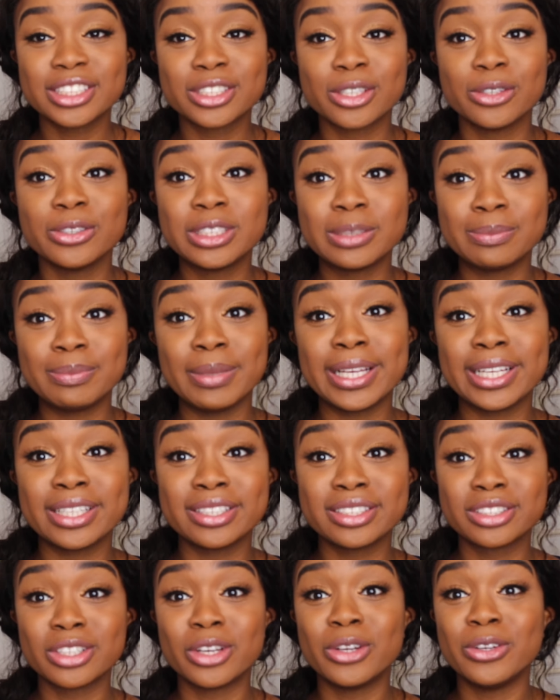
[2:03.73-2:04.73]
So
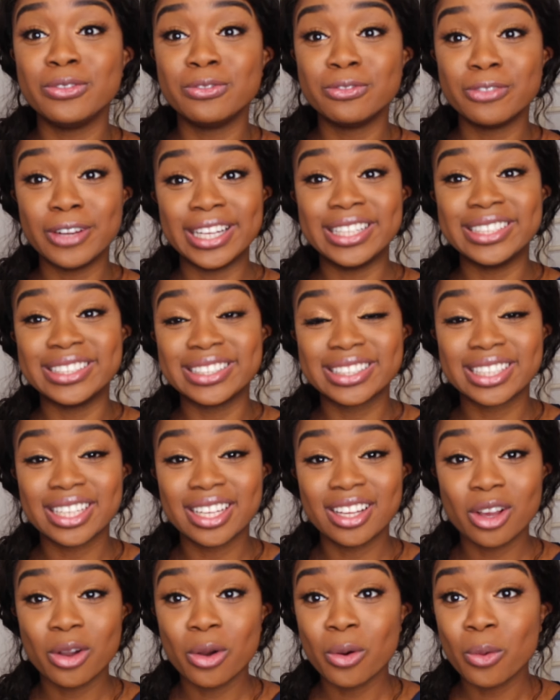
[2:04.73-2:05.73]
spit, don't rinse.
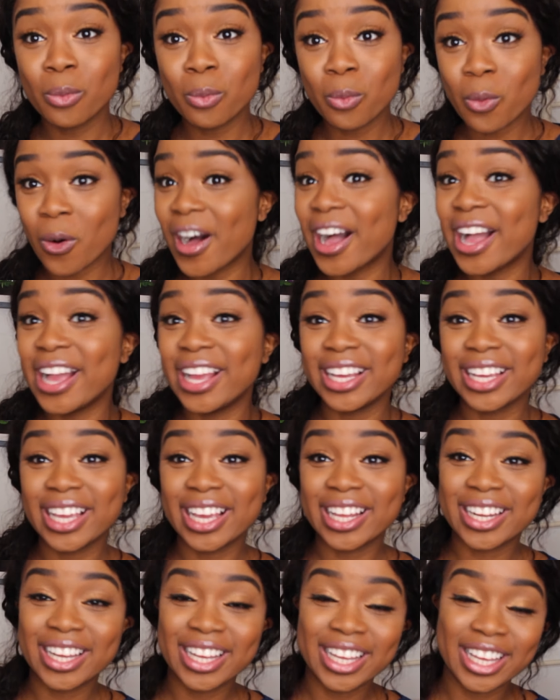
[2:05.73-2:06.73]
Why,
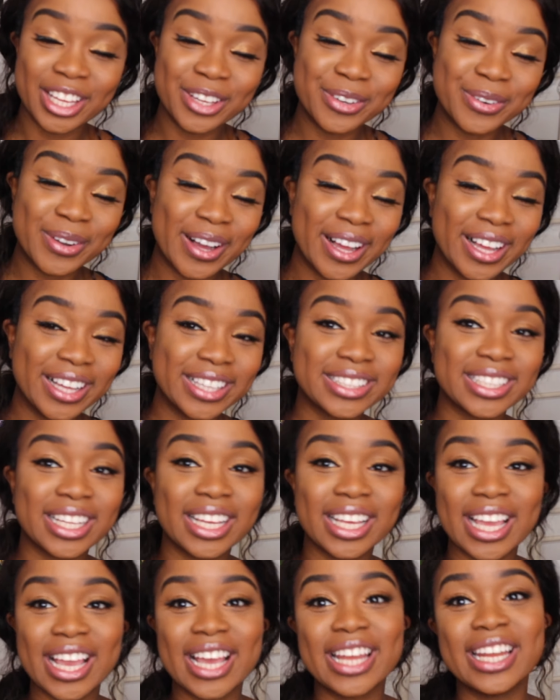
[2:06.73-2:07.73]
again, I hear you
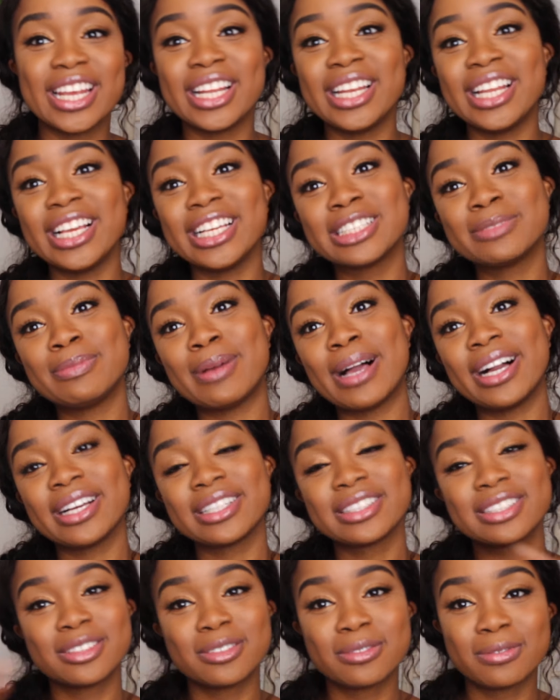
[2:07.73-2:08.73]
ask? Again, it links
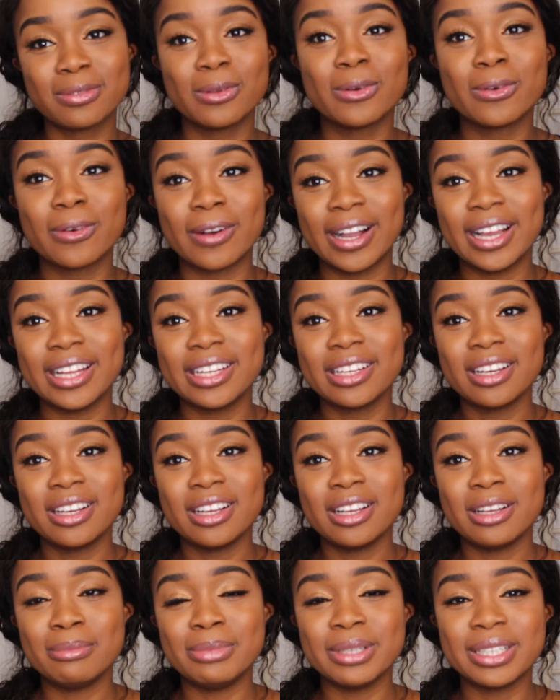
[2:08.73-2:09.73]
back to the fluoride,
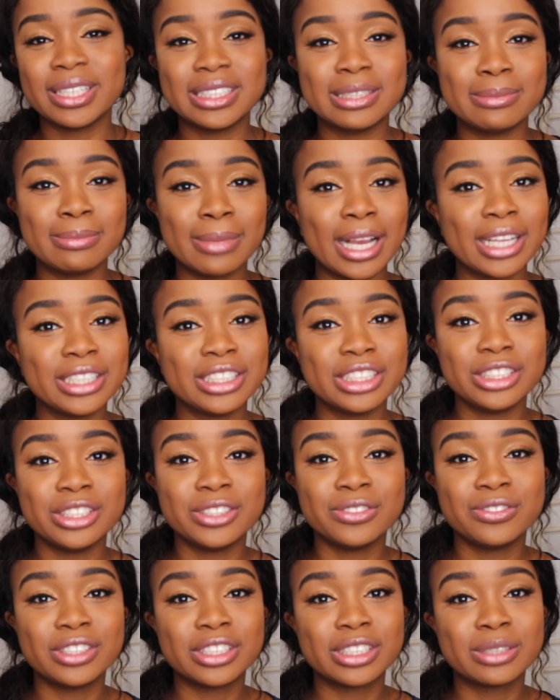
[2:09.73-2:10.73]
because imagine
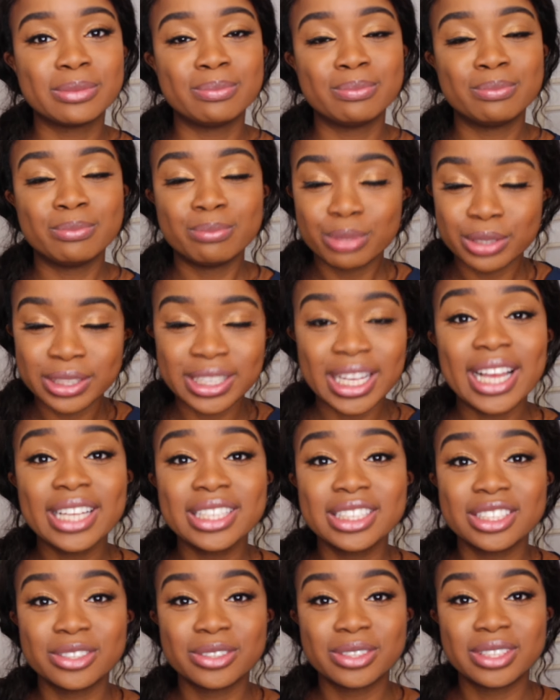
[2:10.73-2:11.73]
you've just
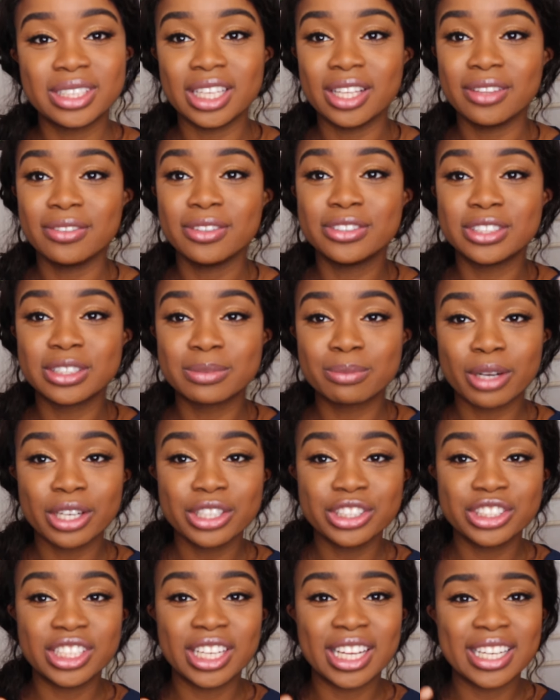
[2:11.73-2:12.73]
protected your teeth, you just
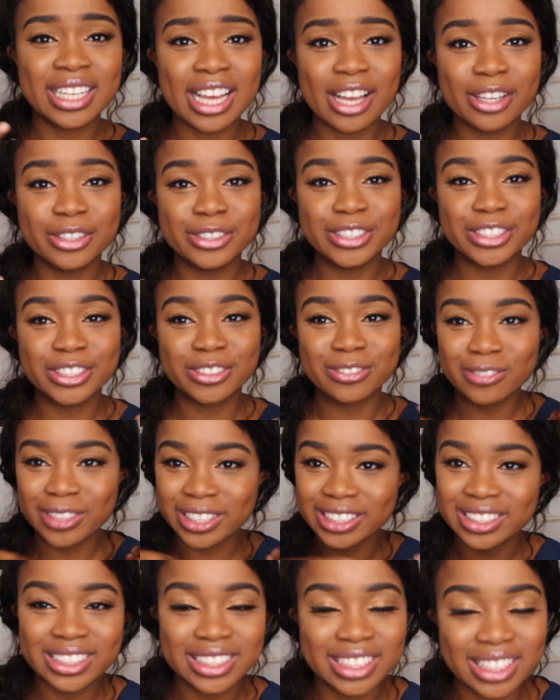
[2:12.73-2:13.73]
brushed it, and now you're just
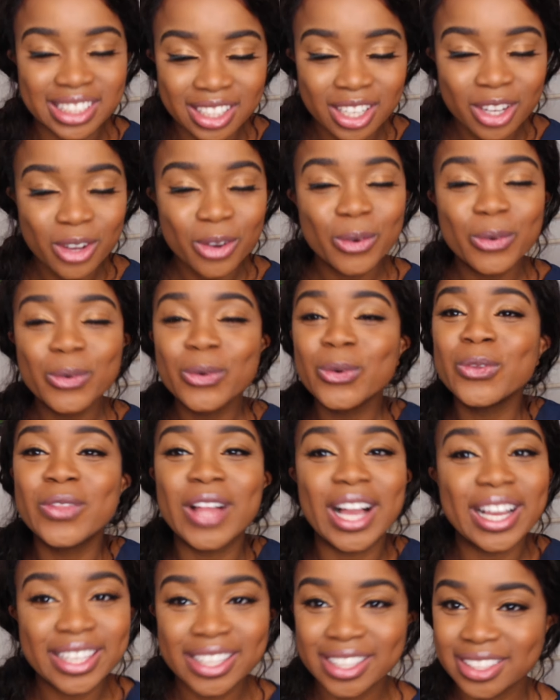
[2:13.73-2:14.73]
rinsing all
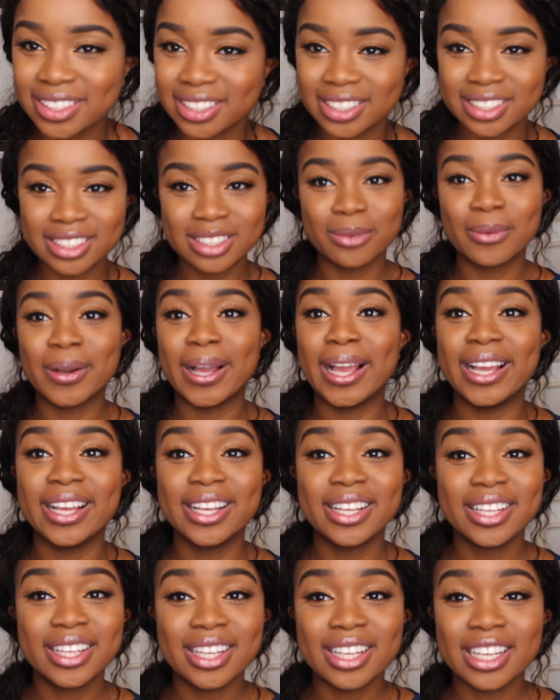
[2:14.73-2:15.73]
that goodness
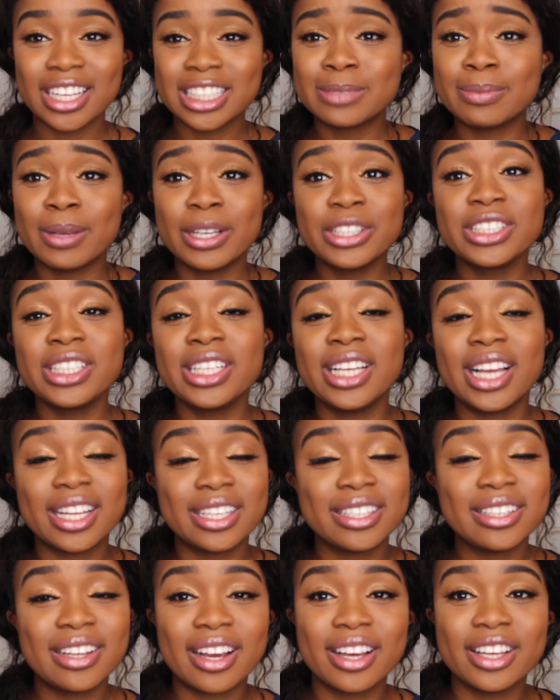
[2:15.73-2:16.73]
away. Especially
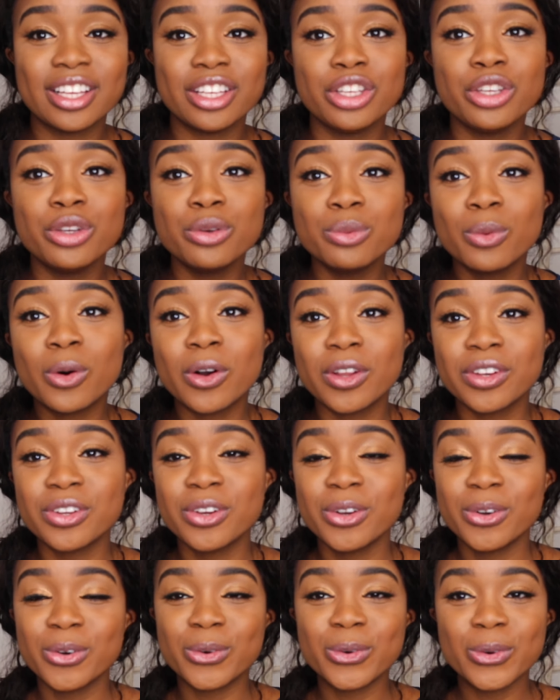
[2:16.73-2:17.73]
at night, you
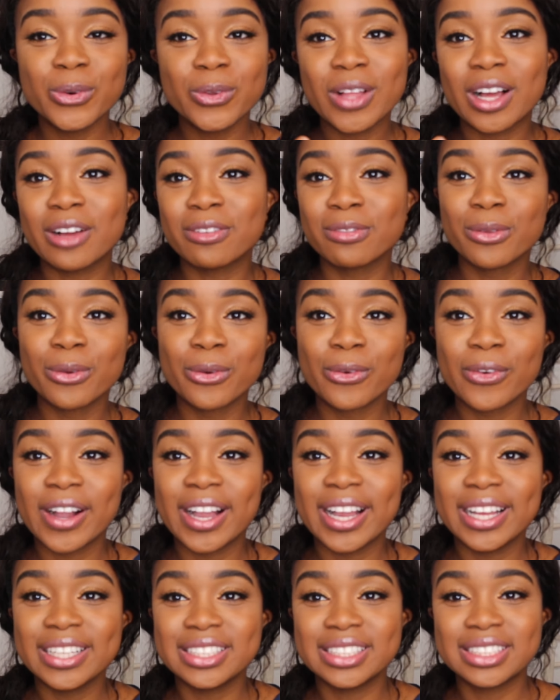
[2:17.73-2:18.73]
want all that
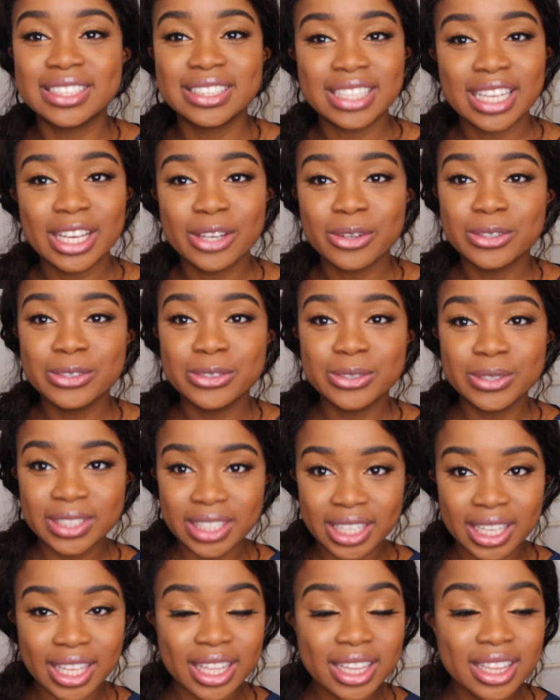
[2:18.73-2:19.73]
fluoride to stay on your
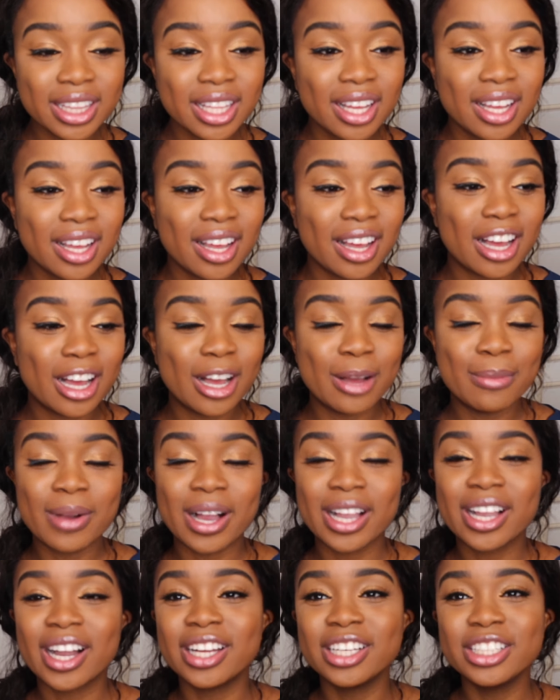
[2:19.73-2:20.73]
teeth.
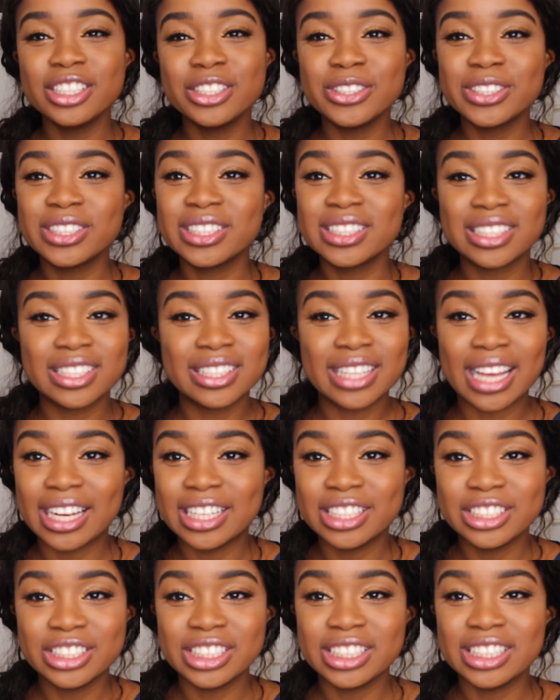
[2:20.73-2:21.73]
I kind of use this
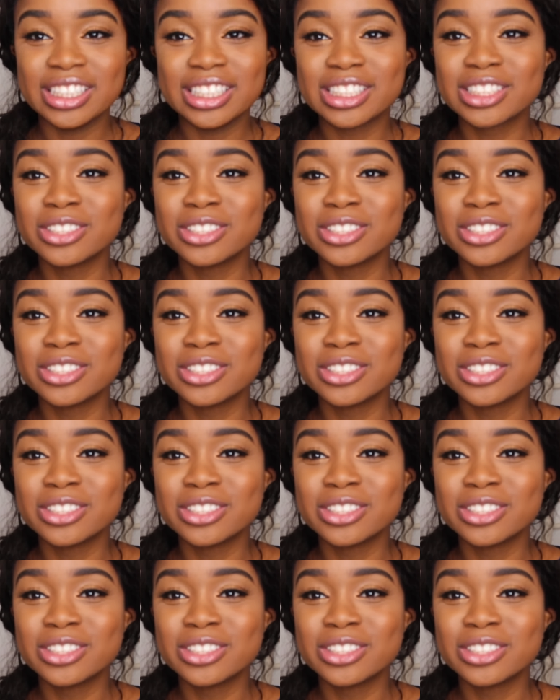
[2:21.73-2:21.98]
analogy.